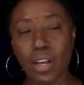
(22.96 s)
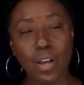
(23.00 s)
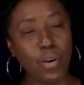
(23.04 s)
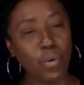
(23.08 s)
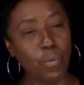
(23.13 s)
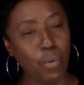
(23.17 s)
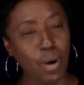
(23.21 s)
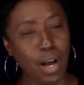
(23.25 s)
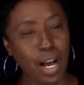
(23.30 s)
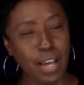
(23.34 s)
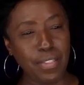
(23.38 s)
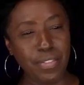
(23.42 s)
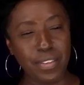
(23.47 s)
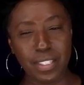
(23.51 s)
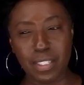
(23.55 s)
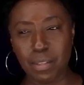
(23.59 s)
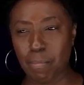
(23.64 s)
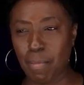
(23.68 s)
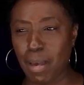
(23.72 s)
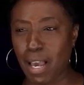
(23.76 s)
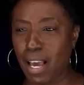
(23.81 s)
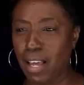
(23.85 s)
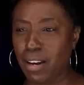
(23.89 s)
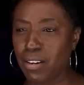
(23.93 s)
Why this
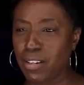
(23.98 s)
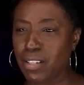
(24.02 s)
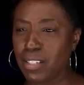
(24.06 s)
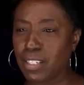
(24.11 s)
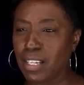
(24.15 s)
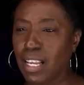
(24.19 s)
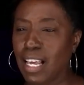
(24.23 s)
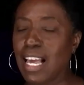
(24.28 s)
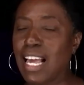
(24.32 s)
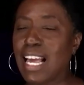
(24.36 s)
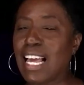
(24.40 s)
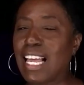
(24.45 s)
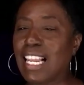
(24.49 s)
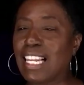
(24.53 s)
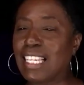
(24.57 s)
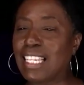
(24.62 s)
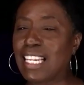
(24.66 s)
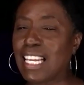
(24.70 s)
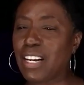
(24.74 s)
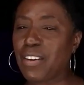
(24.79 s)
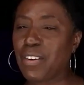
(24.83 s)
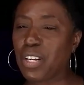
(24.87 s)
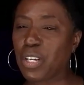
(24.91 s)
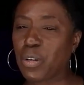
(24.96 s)
matters?
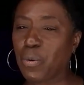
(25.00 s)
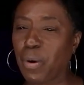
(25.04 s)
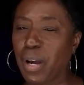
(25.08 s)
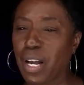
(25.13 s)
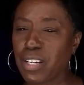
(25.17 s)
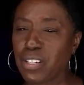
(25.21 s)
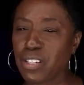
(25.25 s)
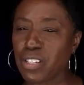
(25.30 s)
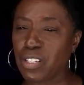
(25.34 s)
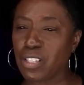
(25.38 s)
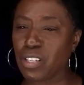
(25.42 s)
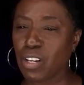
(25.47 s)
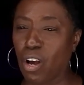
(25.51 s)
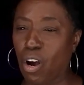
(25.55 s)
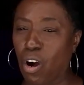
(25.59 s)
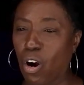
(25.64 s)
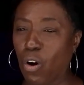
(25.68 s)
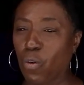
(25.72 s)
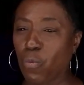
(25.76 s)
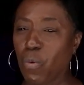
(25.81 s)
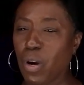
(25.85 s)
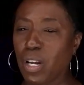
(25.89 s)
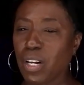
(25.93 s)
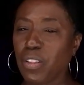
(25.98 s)
Linear equations
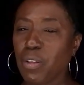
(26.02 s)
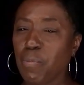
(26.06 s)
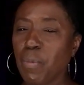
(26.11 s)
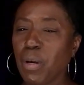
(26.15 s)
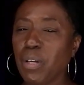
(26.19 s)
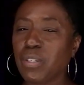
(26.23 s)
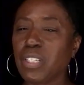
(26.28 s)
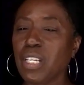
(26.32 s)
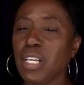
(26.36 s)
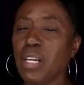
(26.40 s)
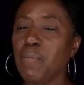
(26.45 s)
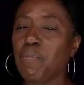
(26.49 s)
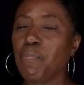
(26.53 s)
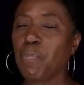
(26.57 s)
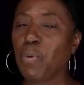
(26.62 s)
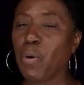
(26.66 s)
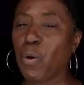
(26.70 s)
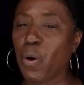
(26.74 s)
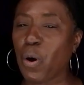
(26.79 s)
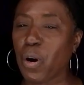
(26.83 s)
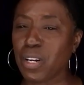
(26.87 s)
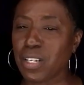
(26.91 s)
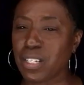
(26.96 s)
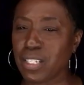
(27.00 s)
are one of the most
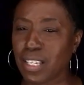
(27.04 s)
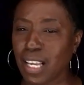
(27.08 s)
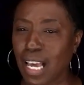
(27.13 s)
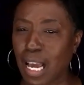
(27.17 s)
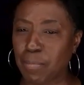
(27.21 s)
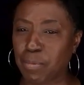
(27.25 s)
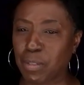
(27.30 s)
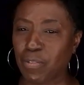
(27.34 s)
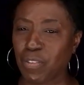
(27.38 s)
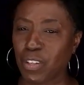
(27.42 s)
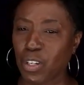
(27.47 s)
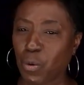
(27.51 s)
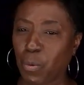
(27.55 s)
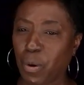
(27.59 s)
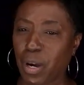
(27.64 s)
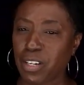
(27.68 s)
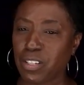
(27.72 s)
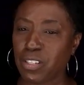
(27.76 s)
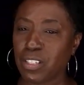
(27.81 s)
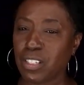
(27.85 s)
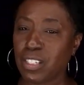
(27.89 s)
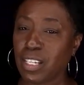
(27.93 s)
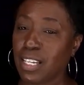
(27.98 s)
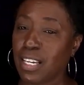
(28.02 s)
important types of
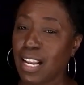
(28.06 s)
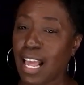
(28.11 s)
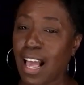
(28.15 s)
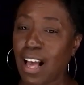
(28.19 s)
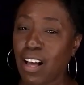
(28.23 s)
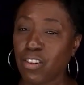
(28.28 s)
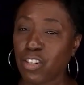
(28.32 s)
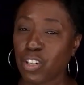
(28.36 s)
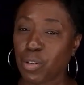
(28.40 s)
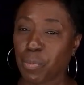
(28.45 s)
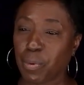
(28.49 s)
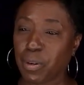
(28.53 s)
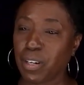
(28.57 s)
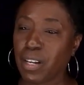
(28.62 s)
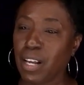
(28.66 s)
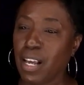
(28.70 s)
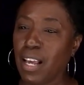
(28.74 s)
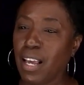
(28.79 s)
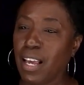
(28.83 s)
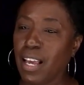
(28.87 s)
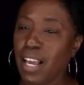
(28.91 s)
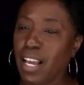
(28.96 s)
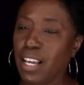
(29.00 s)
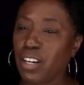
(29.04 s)
equations in algebra
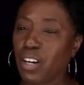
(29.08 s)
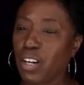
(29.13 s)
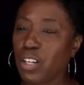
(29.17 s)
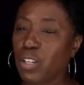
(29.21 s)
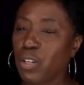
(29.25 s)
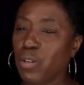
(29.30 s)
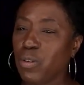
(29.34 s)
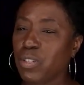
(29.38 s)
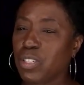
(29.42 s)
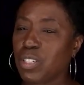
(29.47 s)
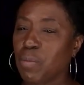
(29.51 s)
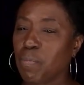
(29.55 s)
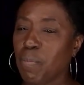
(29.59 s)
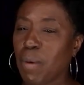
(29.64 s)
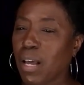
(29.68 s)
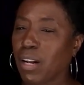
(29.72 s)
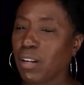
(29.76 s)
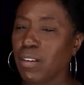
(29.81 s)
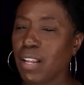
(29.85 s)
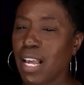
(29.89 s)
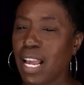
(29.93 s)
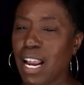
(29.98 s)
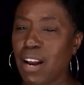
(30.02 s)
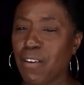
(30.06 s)
and are used to
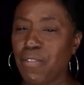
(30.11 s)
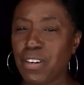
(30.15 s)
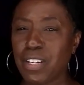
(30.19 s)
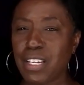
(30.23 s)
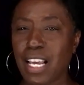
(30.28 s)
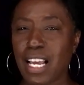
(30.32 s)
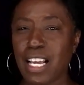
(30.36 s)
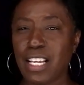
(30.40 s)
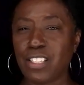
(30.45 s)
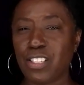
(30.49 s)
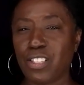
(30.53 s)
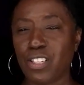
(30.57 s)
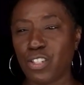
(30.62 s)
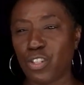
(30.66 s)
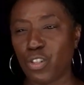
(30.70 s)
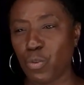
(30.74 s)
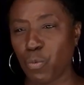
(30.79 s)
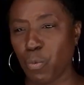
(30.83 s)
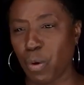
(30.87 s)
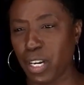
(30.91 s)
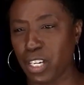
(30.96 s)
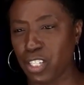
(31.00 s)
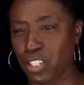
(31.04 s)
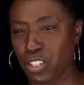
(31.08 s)
model everyday
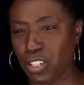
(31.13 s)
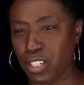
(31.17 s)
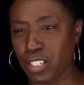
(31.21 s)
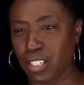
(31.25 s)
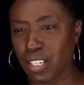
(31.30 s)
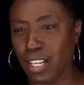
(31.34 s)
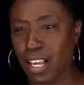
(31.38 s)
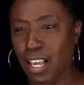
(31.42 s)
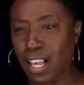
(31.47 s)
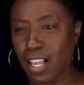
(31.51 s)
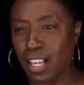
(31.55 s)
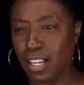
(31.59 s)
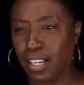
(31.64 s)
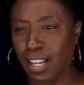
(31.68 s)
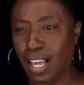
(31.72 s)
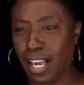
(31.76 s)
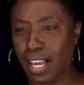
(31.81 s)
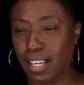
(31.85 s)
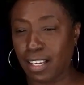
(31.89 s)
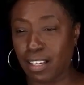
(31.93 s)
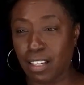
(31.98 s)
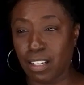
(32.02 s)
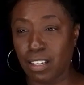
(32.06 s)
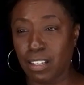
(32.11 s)
situations
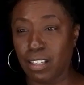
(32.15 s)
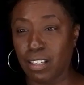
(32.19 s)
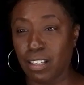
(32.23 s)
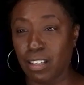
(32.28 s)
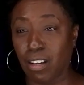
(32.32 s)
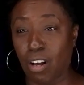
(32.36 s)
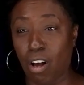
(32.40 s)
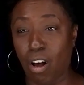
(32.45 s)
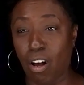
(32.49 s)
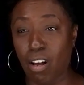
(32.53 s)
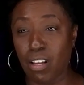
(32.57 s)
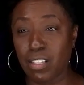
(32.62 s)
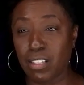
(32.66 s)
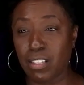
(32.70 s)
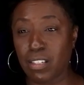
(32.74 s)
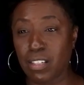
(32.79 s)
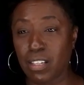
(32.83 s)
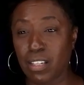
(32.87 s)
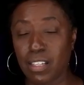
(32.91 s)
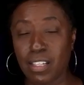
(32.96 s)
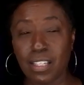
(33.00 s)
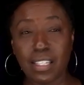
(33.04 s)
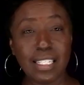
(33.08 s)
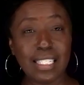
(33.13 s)
like cost,
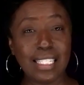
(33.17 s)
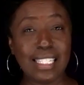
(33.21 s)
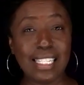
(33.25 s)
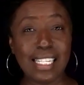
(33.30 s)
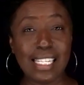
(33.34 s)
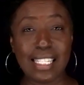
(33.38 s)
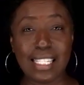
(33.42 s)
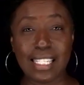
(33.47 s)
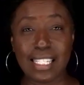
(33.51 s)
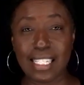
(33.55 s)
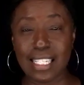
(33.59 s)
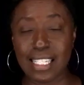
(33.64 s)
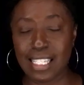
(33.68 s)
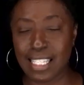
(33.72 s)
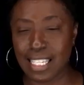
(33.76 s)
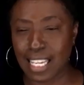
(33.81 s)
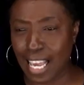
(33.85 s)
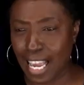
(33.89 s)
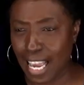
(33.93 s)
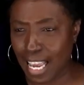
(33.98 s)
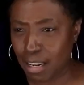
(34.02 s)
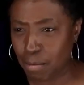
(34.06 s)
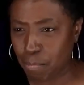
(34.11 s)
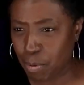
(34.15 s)
distance,
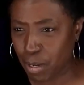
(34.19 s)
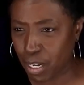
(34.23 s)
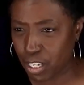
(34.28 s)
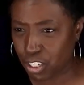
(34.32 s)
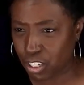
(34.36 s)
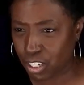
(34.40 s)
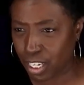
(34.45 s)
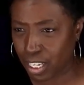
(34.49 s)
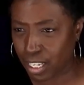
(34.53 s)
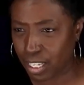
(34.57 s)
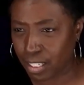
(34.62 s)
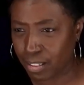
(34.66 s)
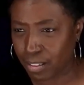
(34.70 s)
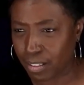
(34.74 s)
and budgeting.